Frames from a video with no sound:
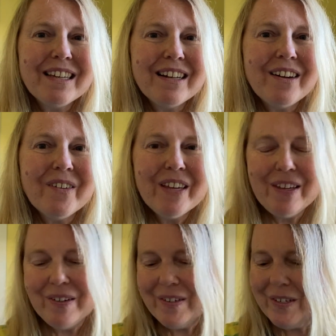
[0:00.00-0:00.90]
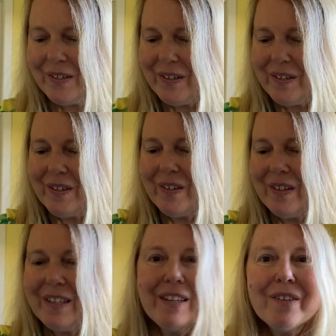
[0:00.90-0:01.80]
I'll get you
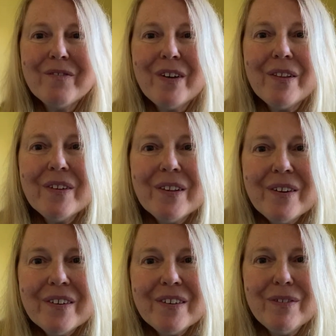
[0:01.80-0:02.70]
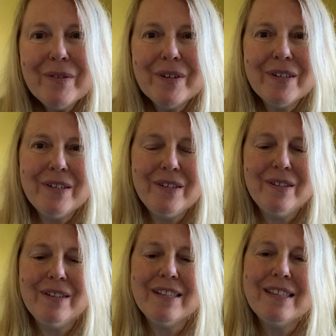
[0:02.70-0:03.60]
can follow along if you want to
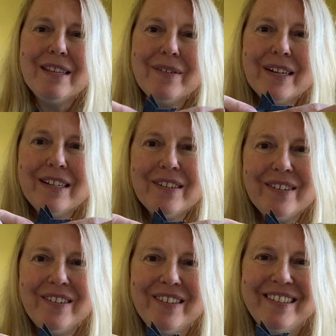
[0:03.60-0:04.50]
and see what I do.